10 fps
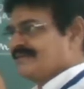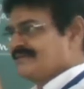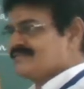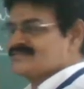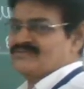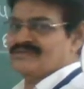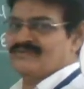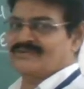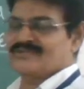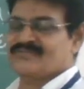These two
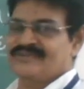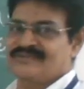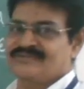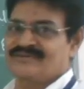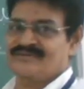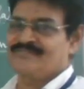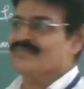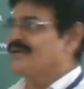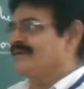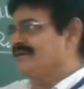rivers were the
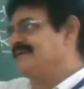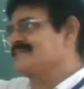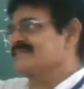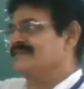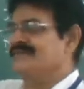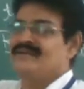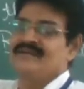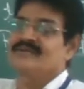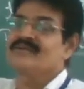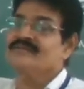its
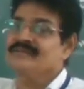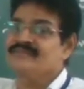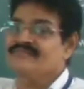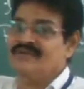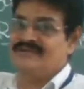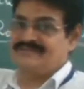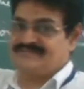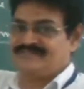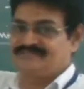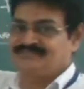northern
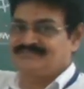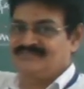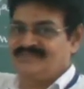fronts,